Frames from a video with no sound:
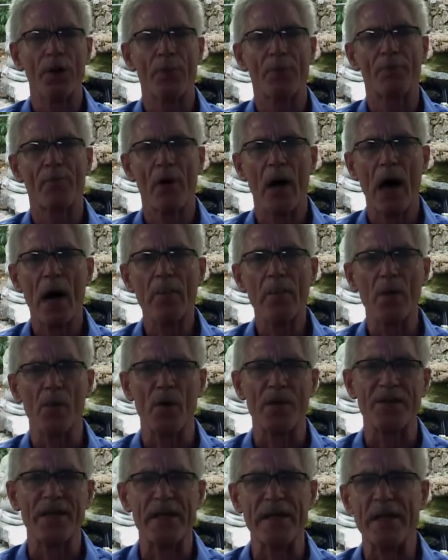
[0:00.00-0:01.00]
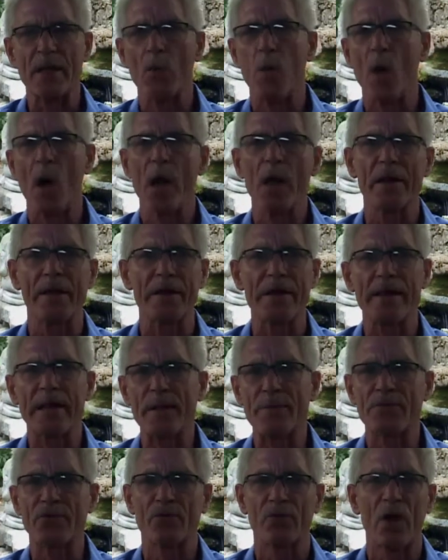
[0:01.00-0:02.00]
the problem with inequality
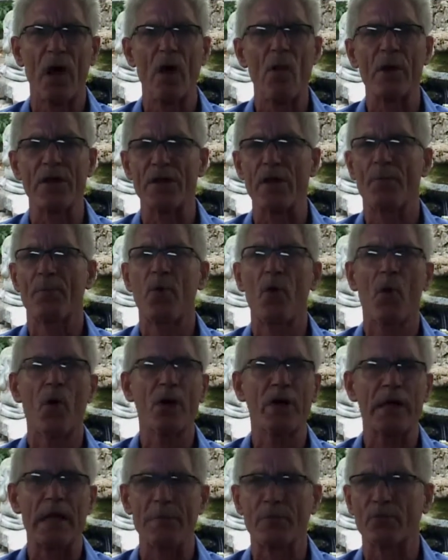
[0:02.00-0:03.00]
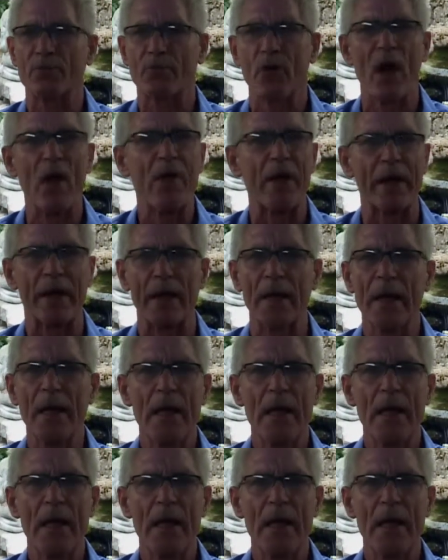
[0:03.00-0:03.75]
keeps growing. The poor keeps growing.